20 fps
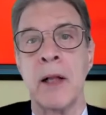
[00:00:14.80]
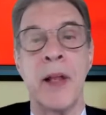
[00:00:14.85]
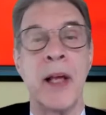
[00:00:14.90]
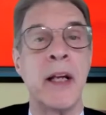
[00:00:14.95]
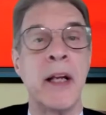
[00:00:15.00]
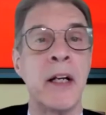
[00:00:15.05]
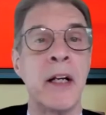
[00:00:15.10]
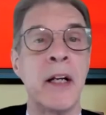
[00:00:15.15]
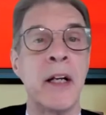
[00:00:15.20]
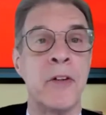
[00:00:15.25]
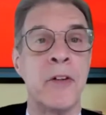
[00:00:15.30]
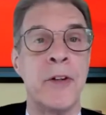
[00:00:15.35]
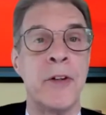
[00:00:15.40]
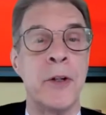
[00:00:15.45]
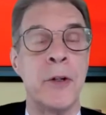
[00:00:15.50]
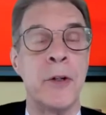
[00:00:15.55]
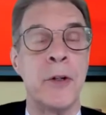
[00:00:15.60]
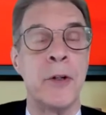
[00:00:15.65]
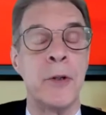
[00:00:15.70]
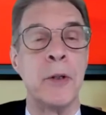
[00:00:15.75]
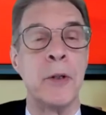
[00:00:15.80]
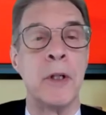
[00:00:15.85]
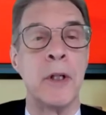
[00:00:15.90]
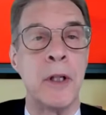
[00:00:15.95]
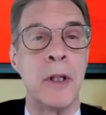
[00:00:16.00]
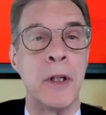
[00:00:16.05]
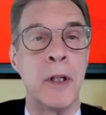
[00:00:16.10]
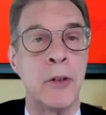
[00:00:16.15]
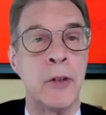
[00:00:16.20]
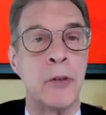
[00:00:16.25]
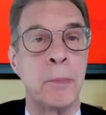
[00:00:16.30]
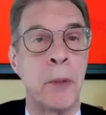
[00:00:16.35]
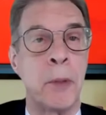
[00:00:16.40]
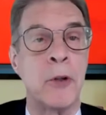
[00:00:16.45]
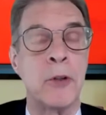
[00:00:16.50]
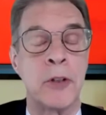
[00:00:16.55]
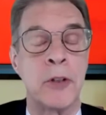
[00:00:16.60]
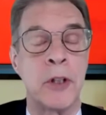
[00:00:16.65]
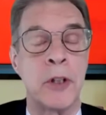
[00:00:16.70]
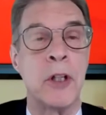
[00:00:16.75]
That interview is
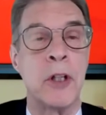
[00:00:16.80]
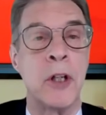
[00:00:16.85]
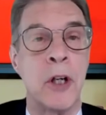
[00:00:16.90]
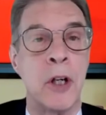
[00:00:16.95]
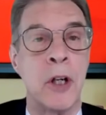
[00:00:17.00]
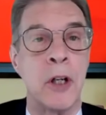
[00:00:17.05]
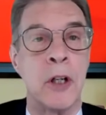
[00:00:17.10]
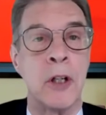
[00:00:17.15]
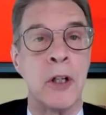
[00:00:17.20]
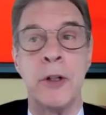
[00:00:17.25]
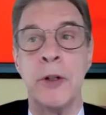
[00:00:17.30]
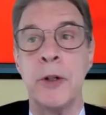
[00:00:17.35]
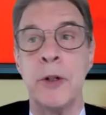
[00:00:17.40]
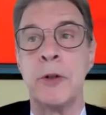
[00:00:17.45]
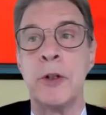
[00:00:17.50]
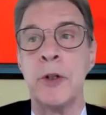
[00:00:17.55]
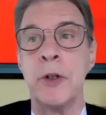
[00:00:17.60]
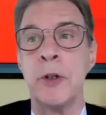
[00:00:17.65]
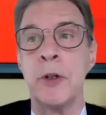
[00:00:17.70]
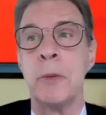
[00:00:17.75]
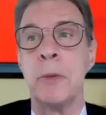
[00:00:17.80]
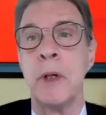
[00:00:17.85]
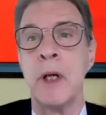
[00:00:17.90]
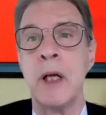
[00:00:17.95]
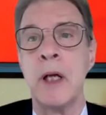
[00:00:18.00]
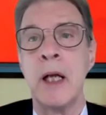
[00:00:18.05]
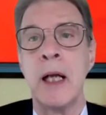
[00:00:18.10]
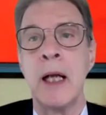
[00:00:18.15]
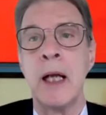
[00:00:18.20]
posted on YouTube